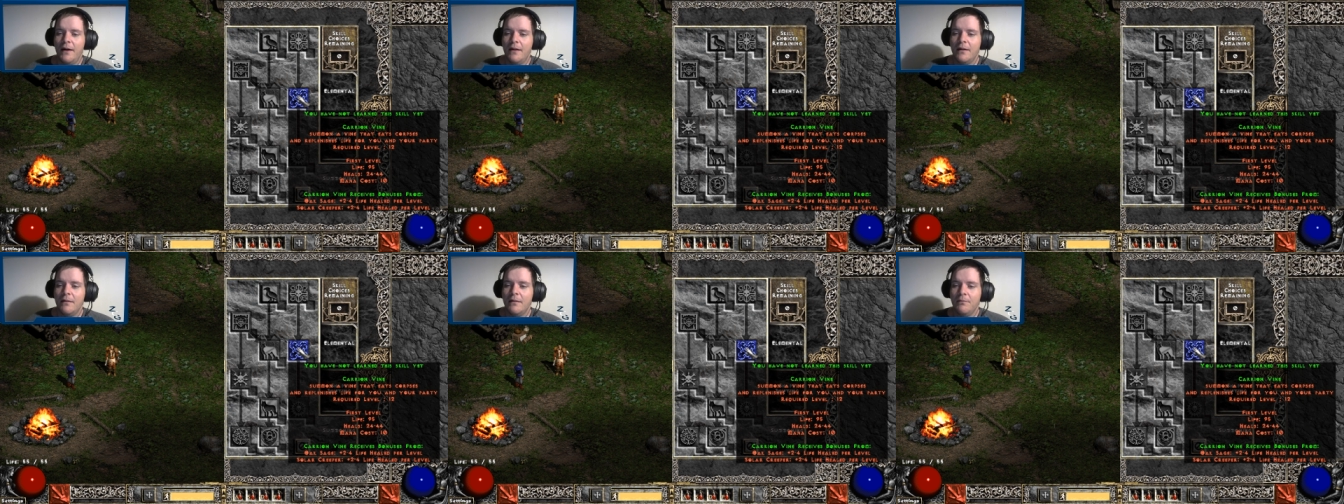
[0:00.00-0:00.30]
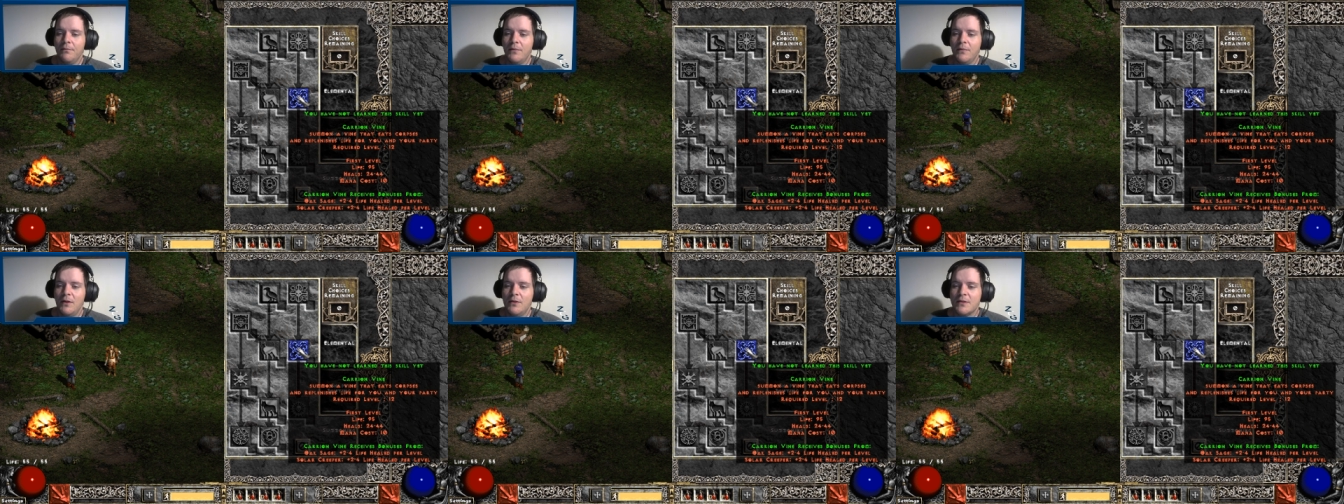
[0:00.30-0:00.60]

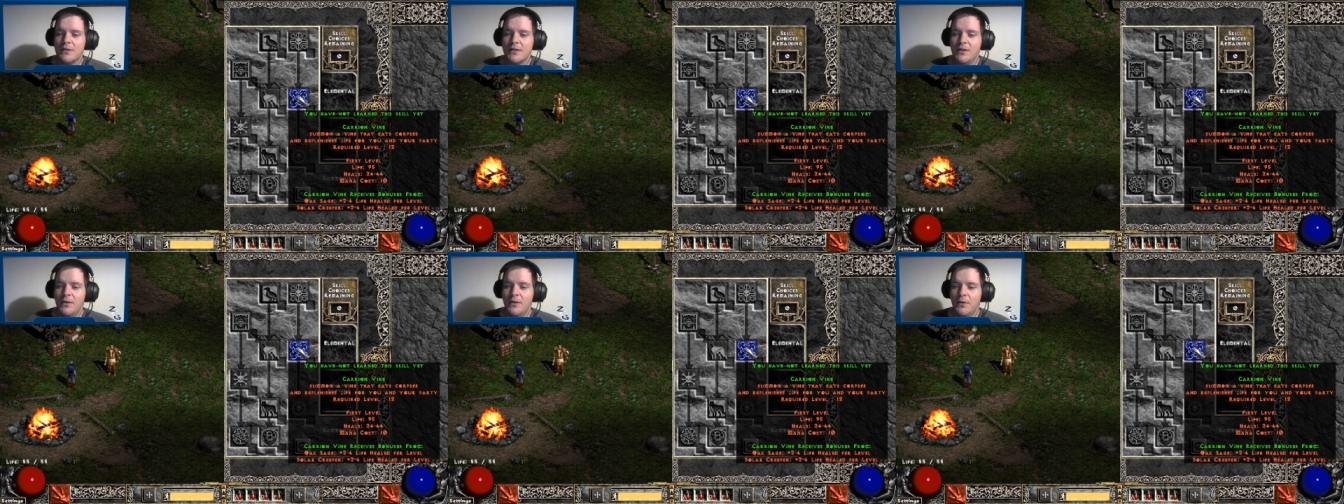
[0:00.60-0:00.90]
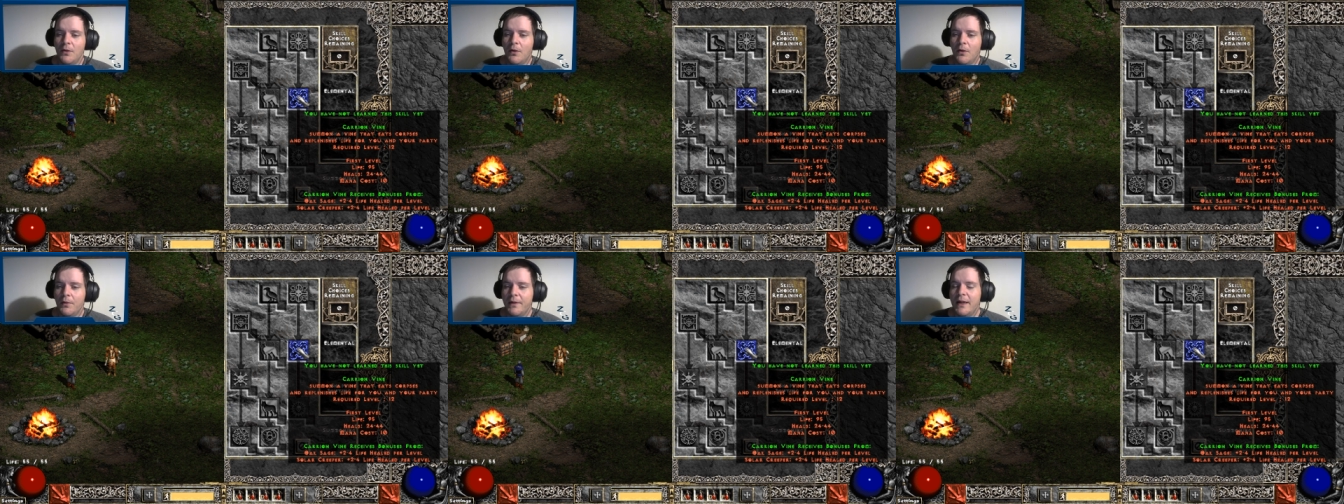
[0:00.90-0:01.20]
It used
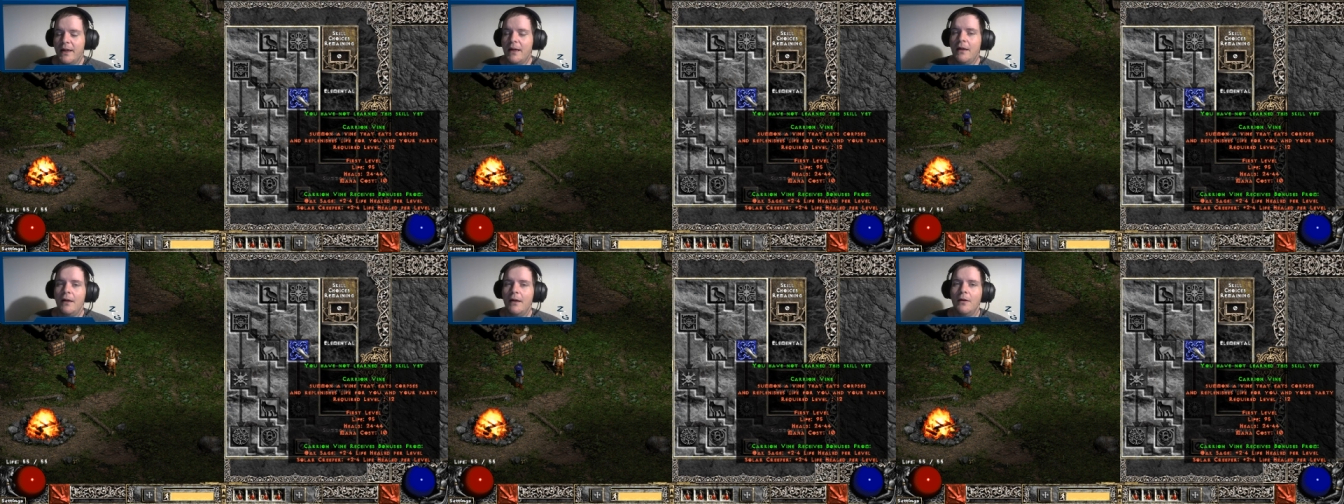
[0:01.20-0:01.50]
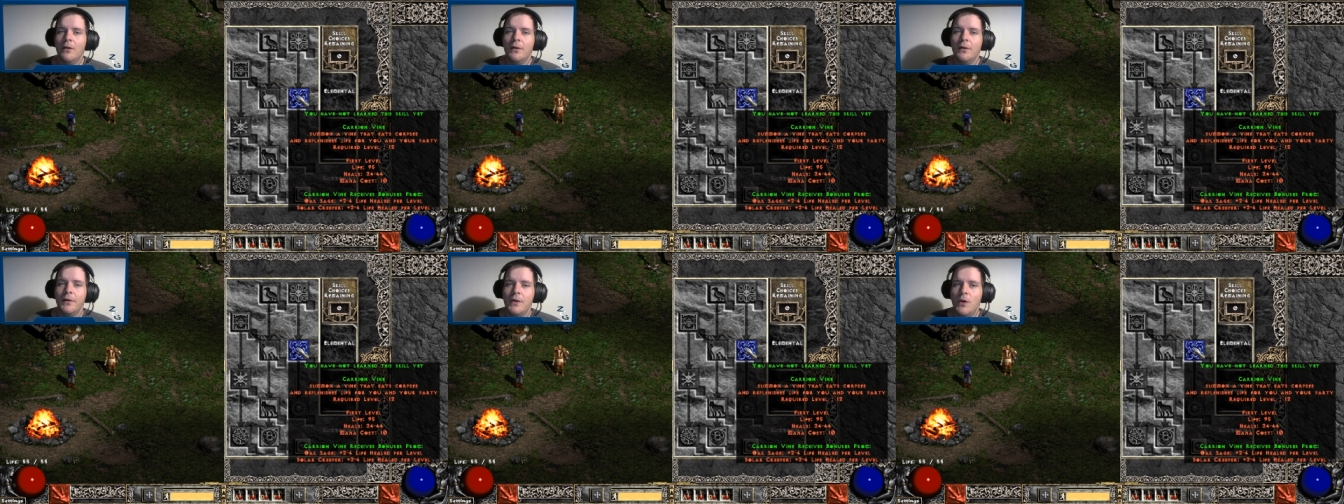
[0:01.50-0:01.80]
to only
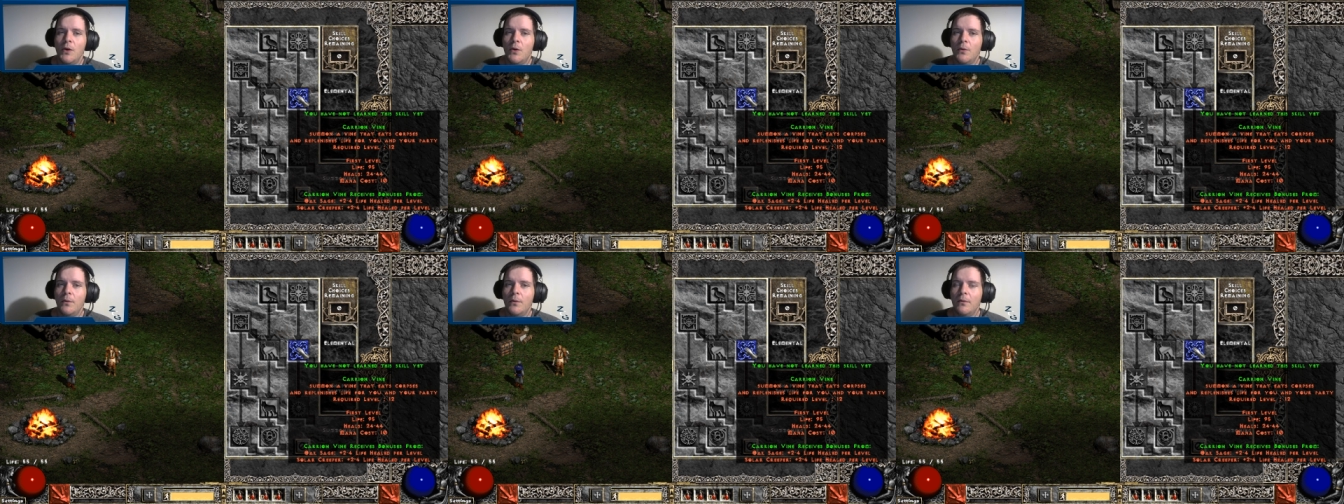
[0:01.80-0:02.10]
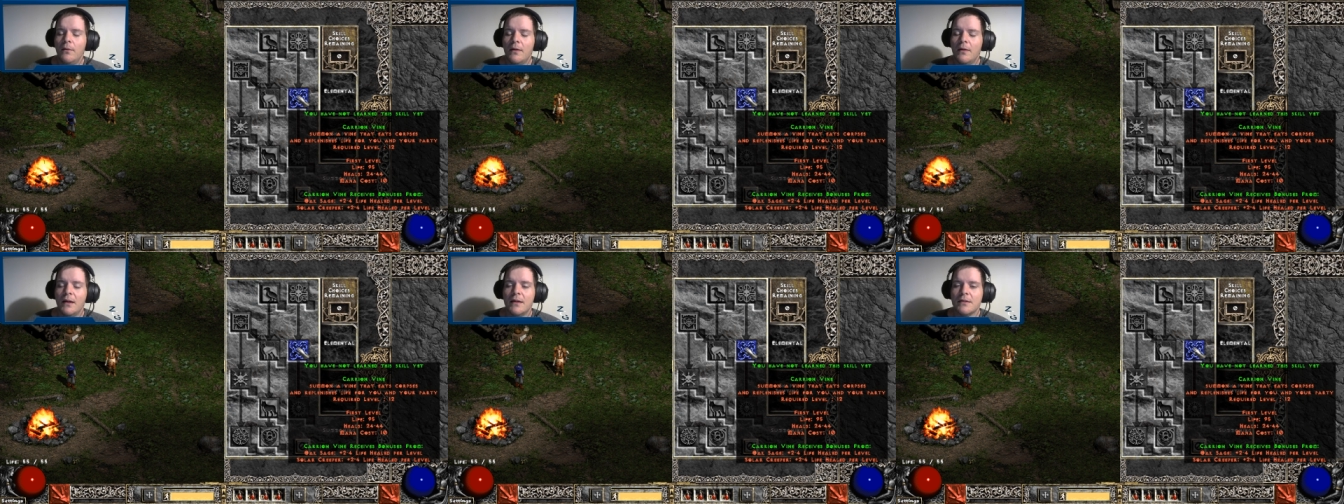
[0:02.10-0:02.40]
heal you
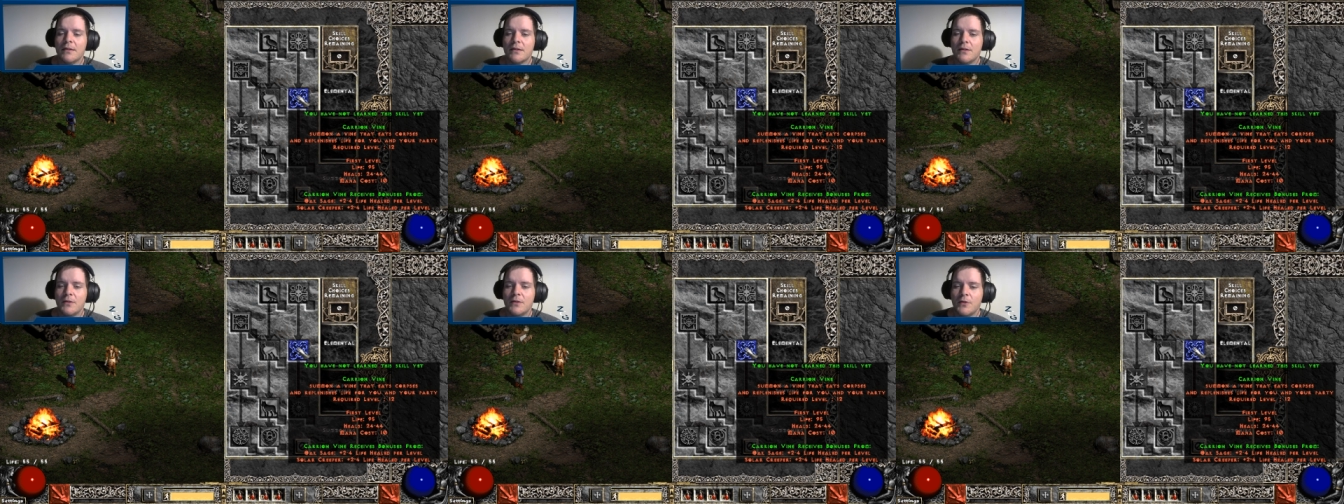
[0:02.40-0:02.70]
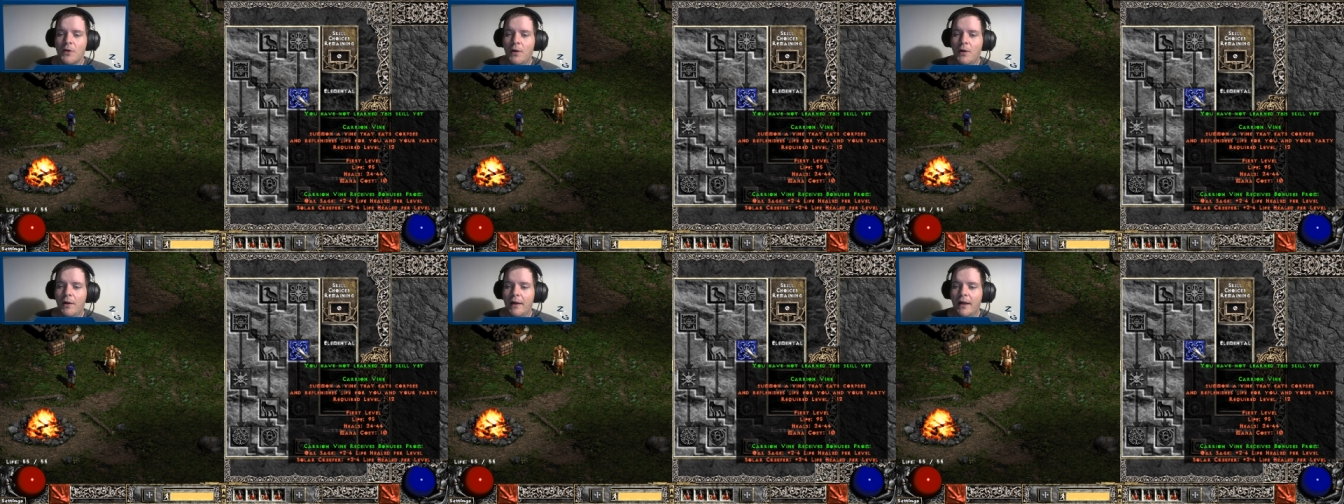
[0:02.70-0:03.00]
as the
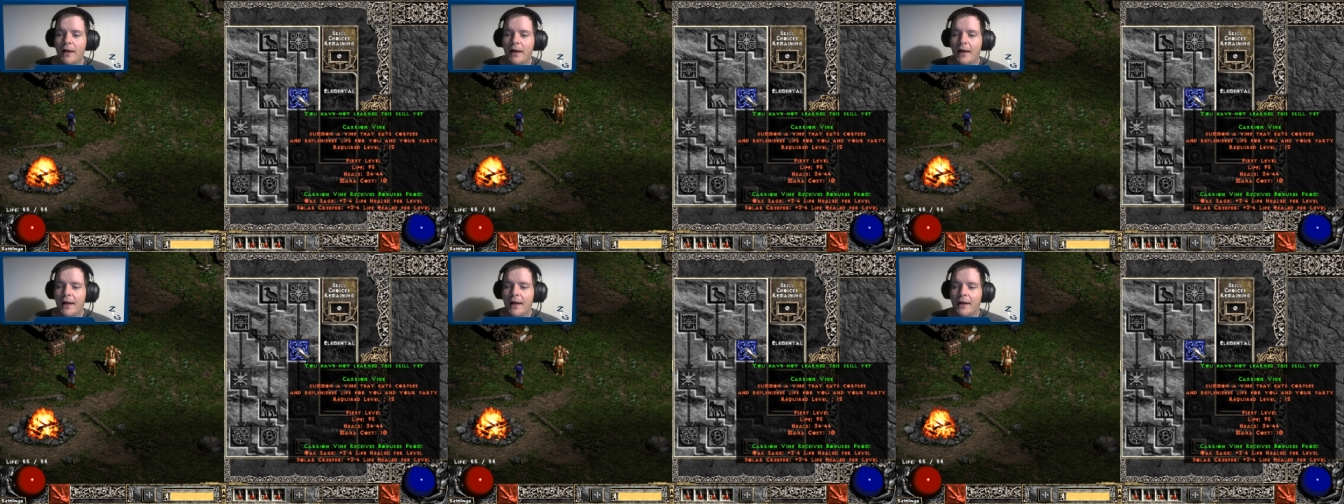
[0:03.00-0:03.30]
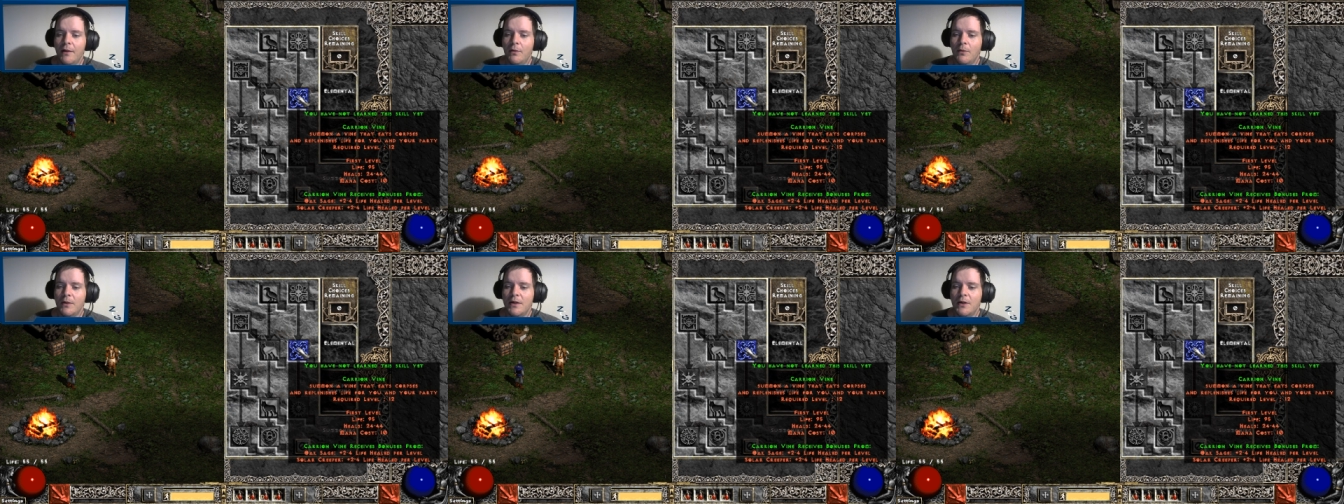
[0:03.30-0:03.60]
Druid, and
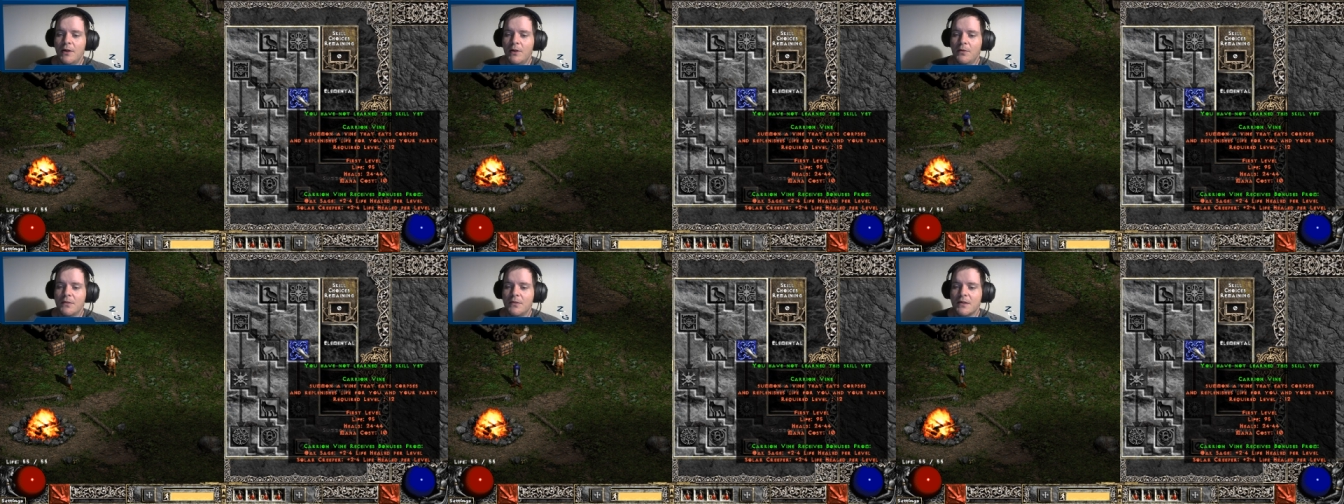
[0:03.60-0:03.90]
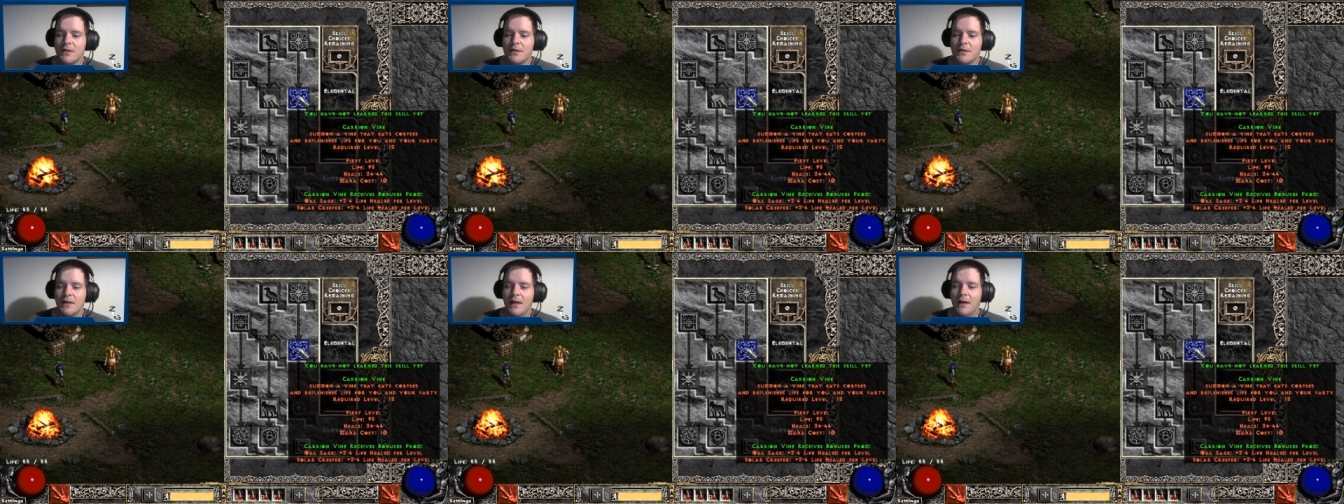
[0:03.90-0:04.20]
it would do
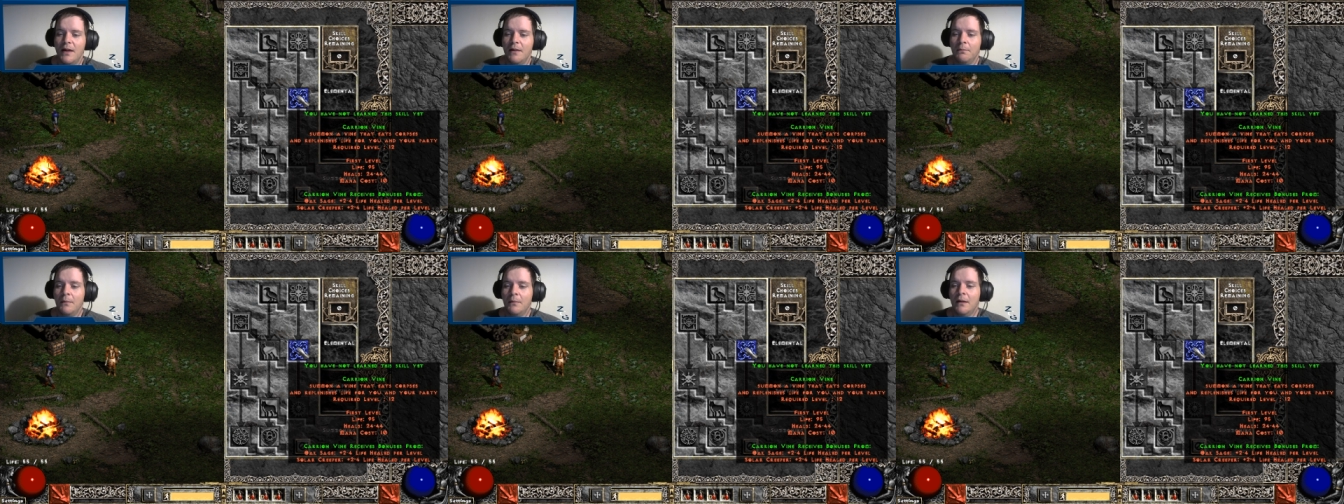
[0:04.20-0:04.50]
just a